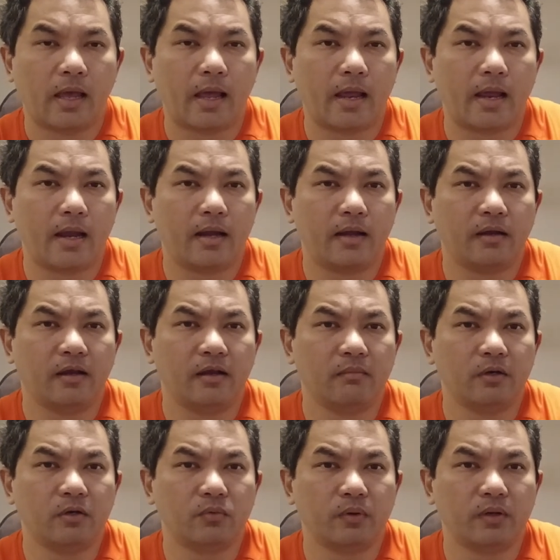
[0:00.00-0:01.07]
And in
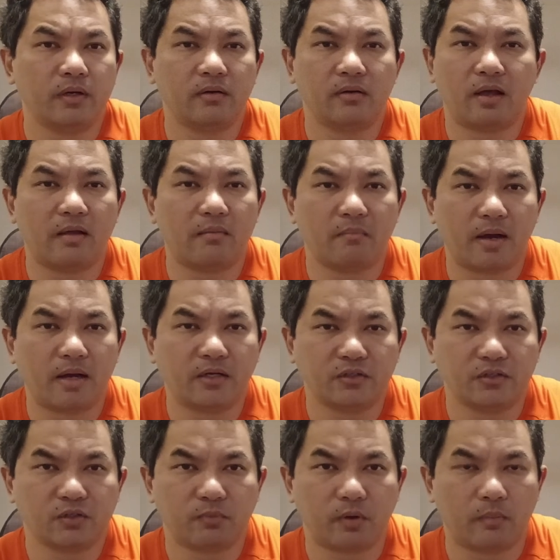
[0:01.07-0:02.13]
between, I might
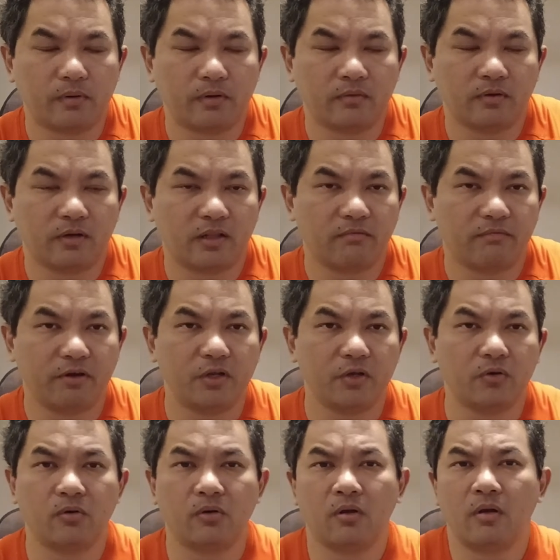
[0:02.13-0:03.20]
just pop in another
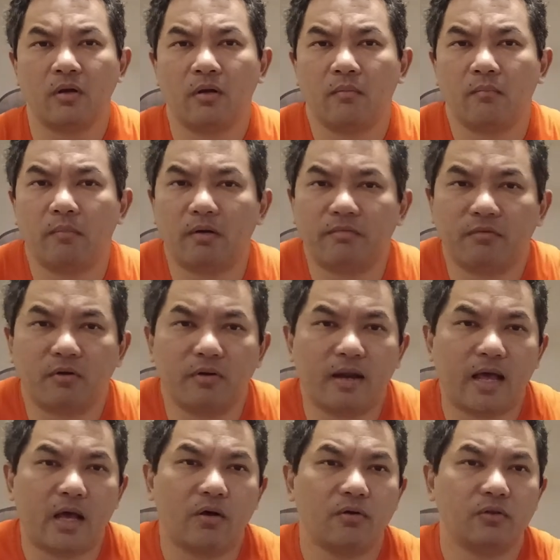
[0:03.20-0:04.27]
video but for
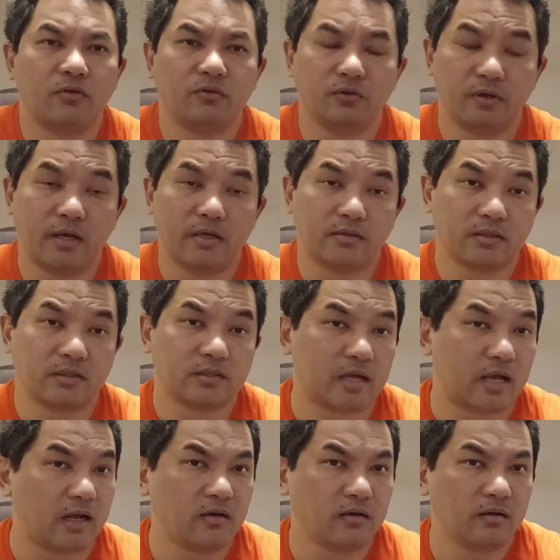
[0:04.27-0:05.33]
now, today is the
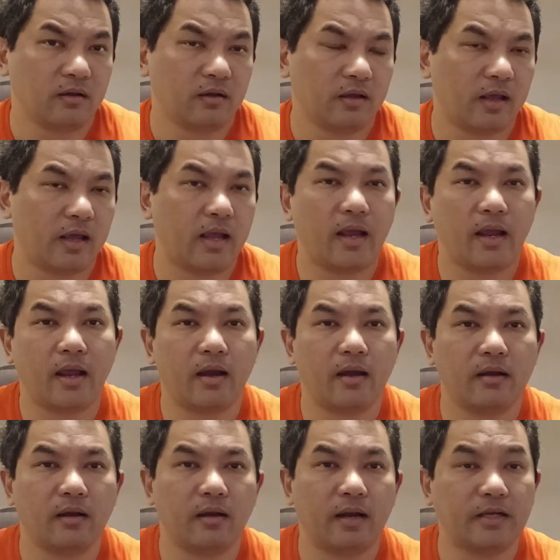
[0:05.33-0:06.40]
start
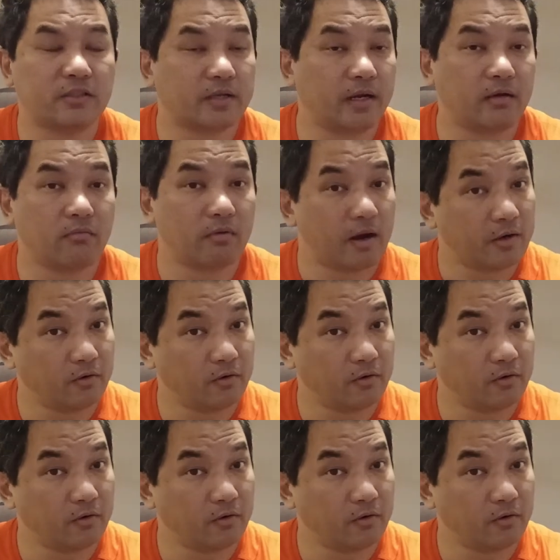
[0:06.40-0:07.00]
and let's get right